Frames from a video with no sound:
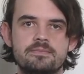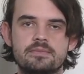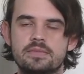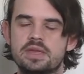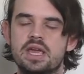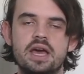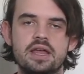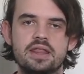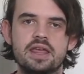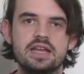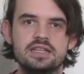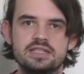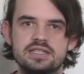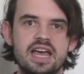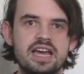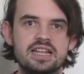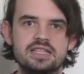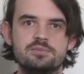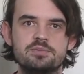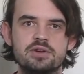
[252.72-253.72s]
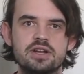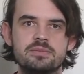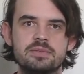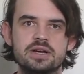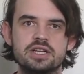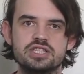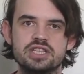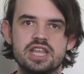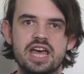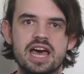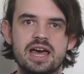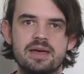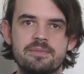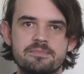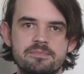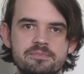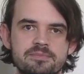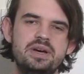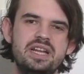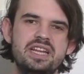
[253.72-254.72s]
Yeah, that's pretty much that.
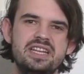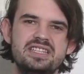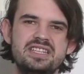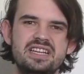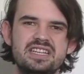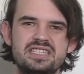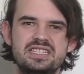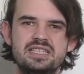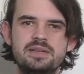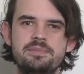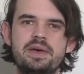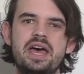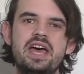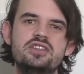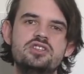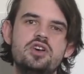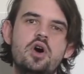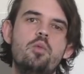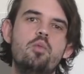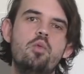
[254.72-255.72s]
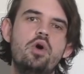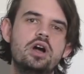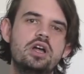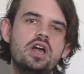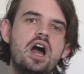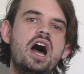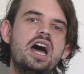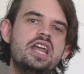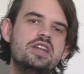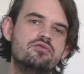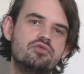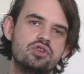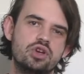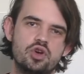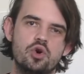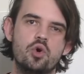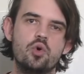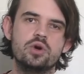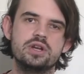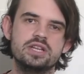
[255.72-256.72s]
But it does depend on what kind of
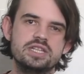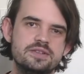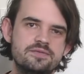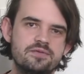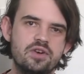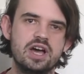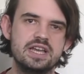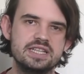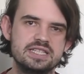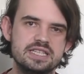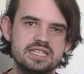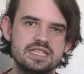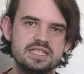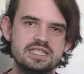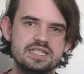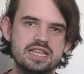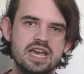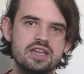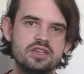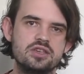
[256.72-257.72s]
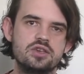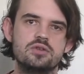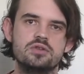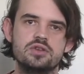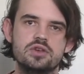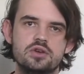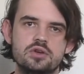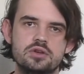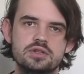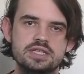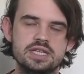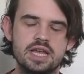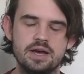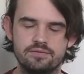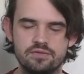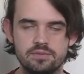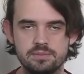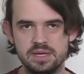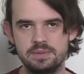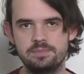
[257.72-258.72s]
recording devices that you use. Now
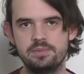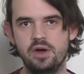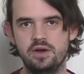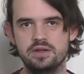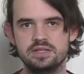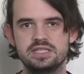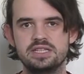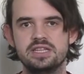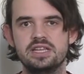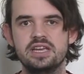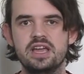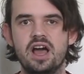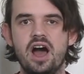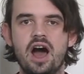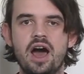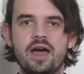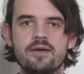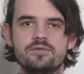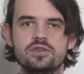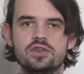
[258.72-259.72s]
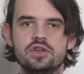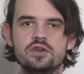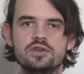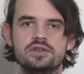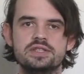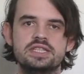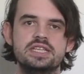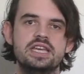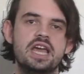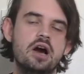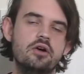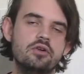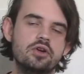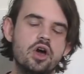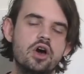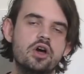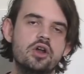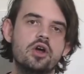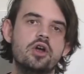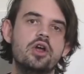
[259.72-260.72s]
for me personally, I've used the
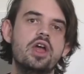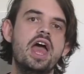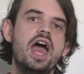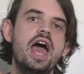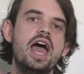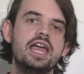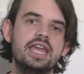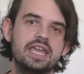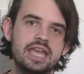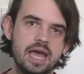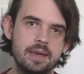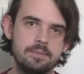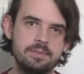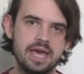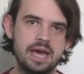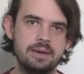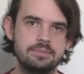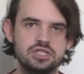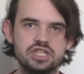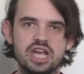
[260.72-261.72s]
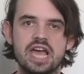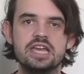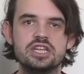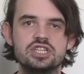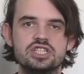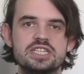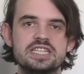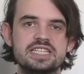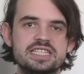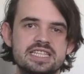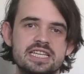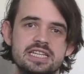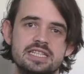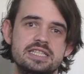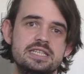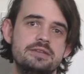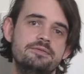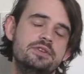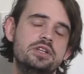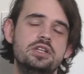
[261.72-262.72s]
Elgato Game Capture
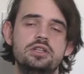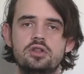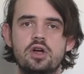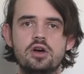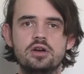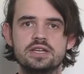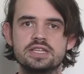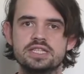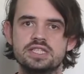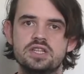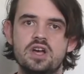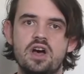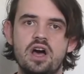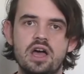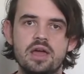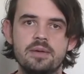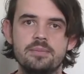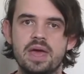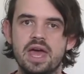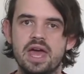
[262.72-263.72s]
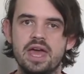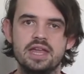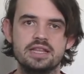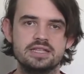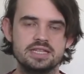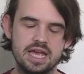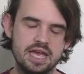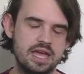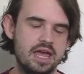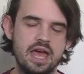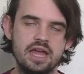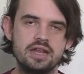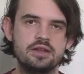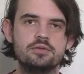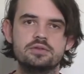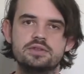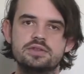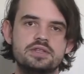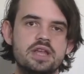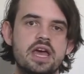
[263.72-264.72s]
HD60 for the longest time, and
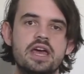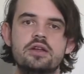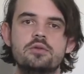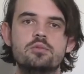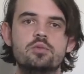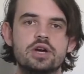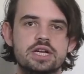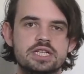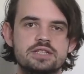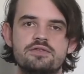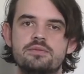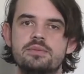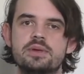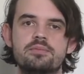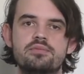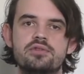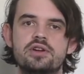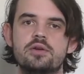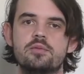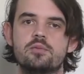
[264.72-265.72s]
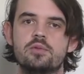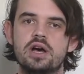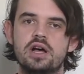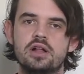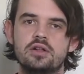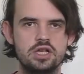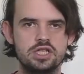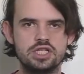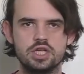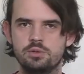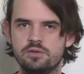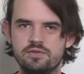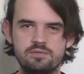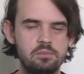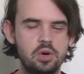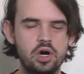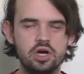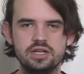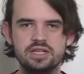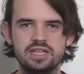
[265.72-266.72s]
it works for me pretty well. So with
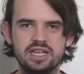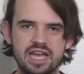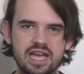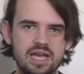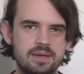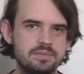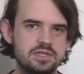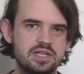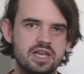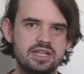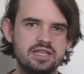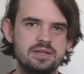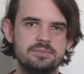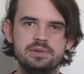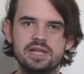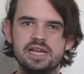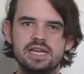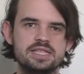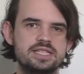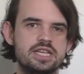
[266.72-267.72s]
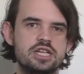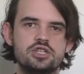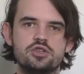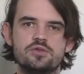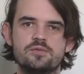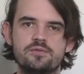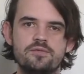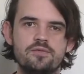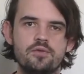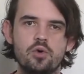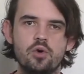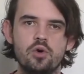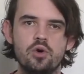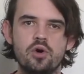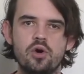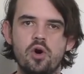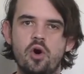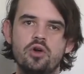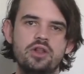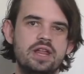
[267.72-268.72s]
modern games like the PlayStation 4,
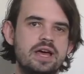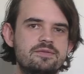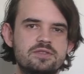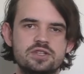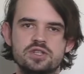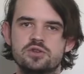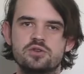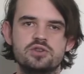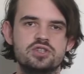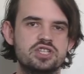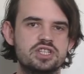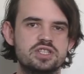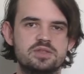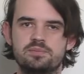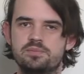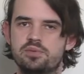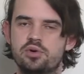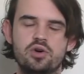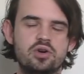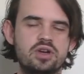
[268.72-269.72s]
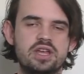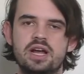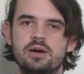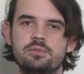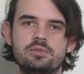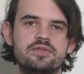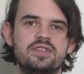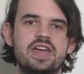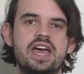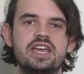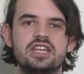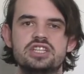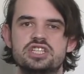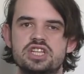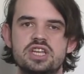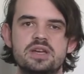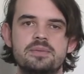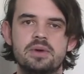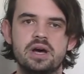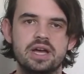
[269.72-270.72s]
all I have to do is just hook it up with the
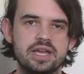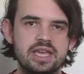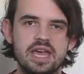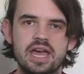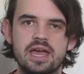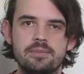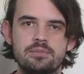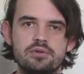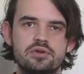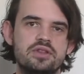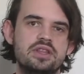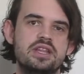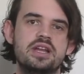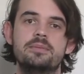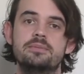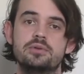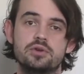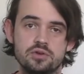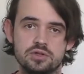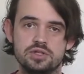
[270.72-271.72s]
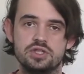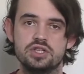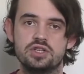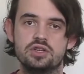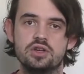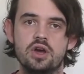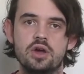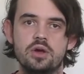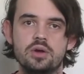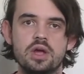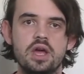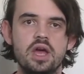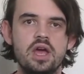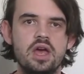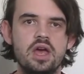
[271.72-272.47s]
HDMI cable and I'm good to go.